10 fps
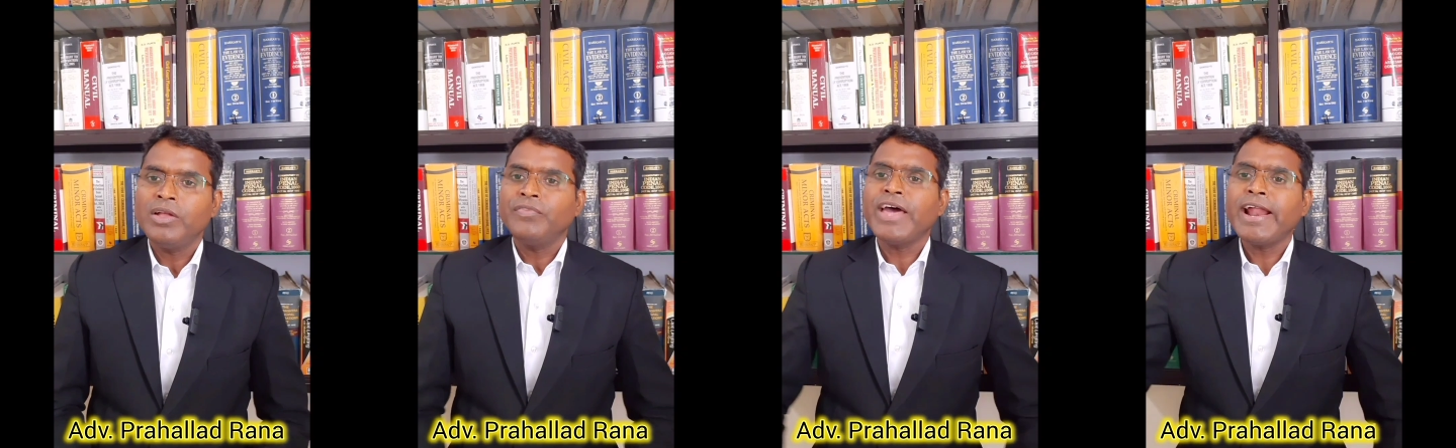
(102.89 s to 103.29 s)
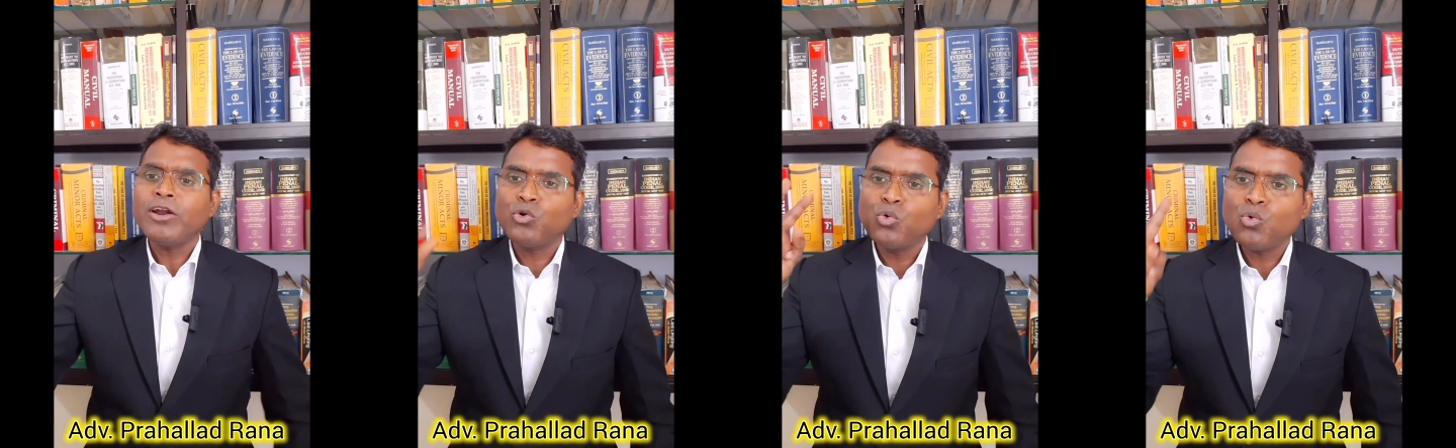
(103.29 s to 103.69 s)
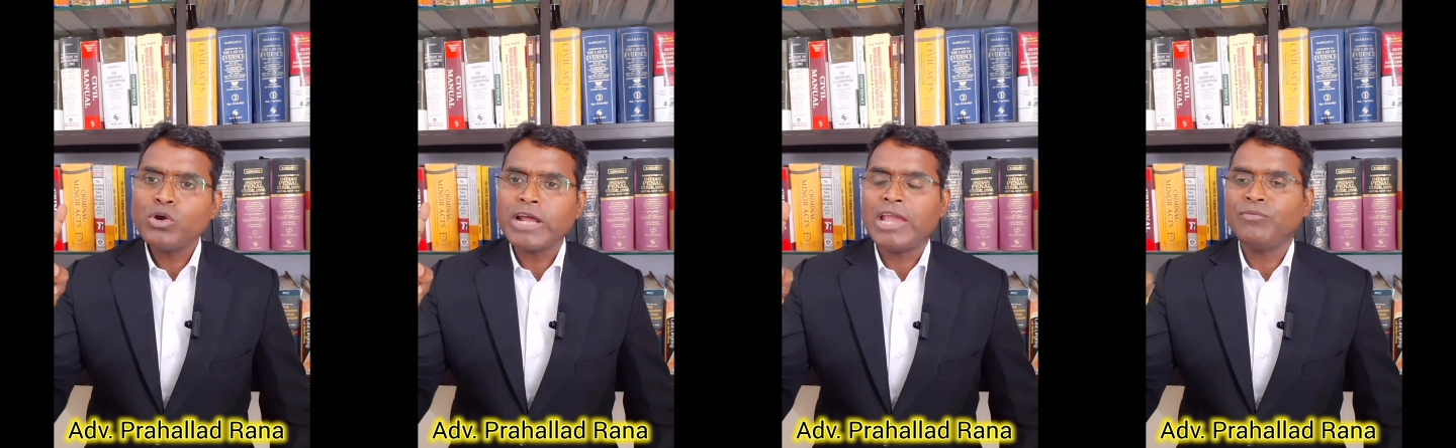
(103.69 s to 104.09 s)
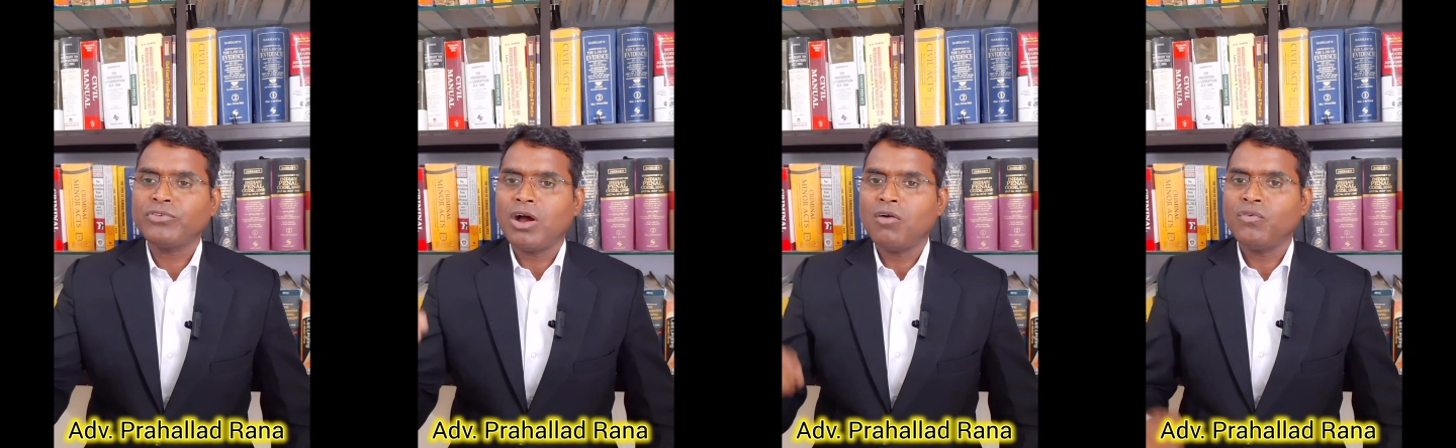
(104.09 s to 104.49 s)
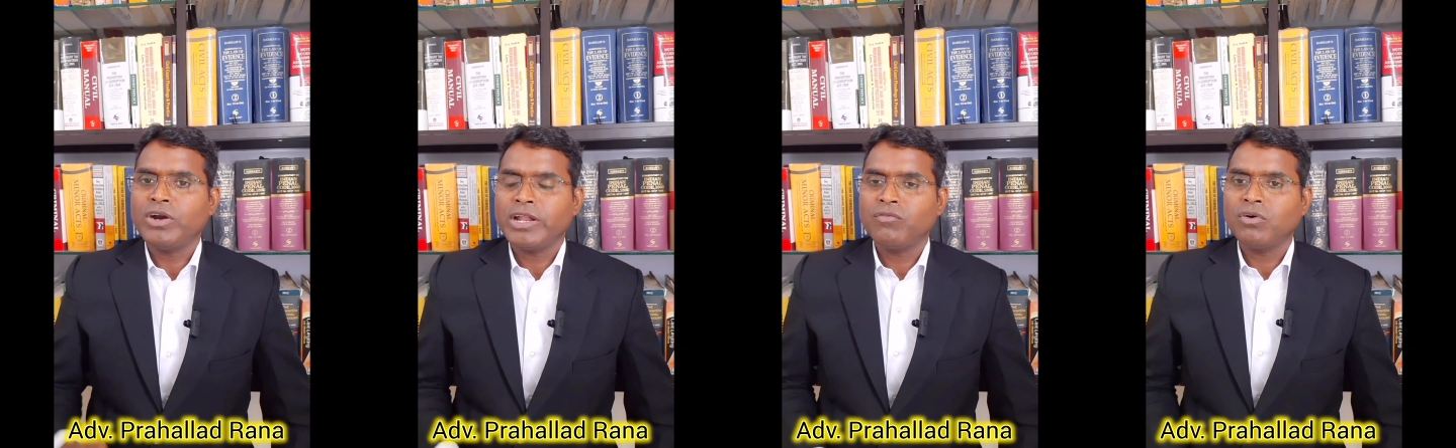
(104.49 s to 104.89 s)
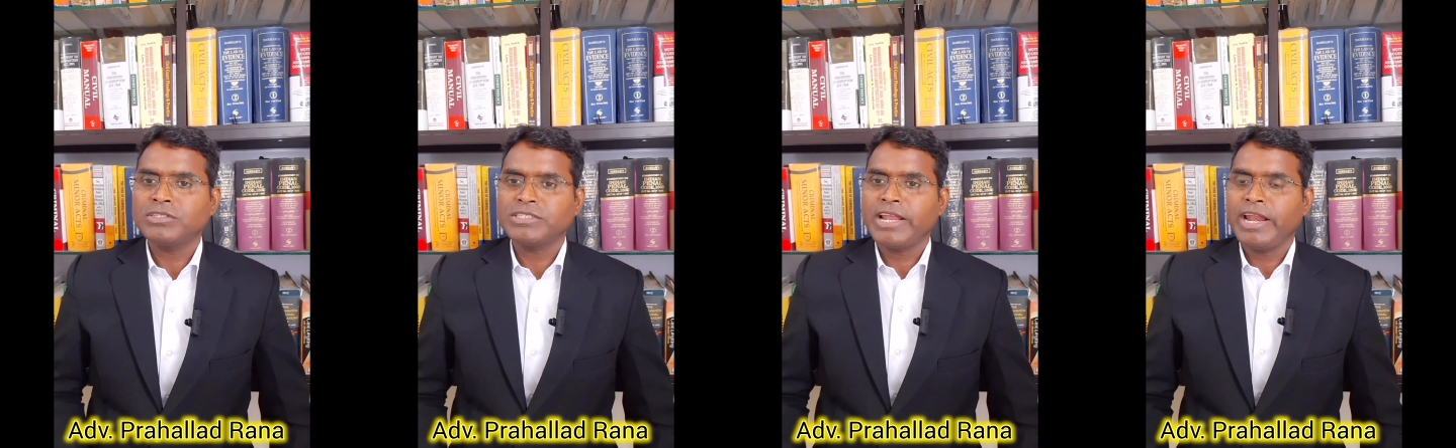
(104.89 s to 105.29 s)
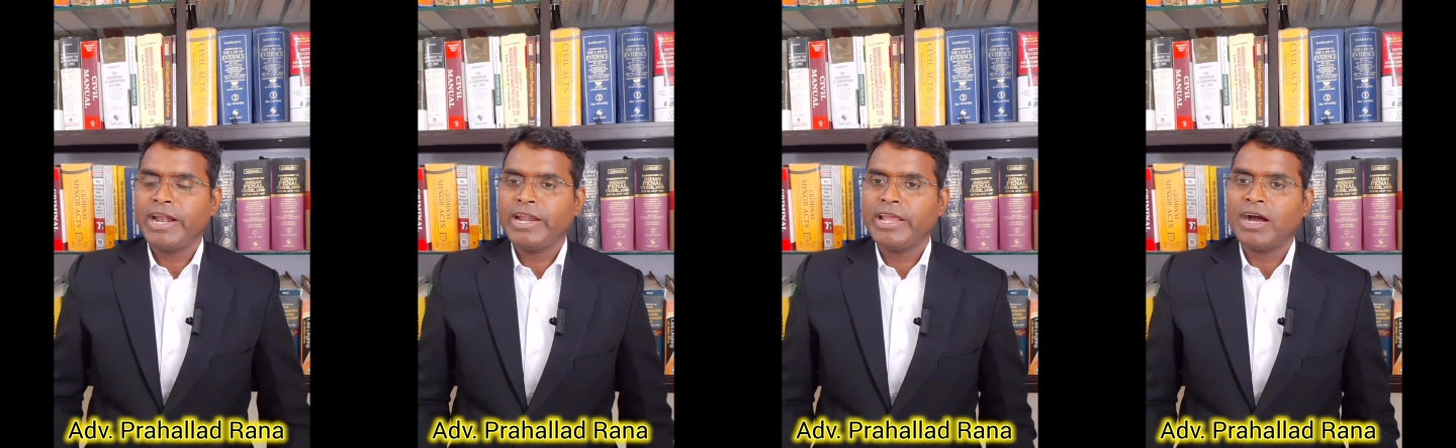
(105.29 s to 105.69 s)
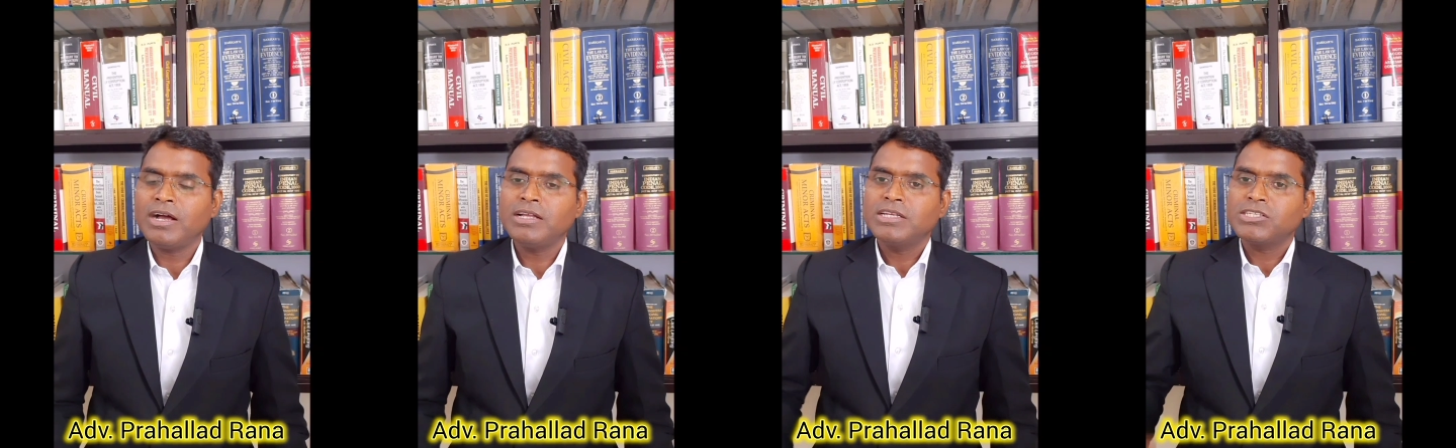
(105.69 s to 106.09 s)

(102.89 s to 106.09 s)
There are two types of divorce in India,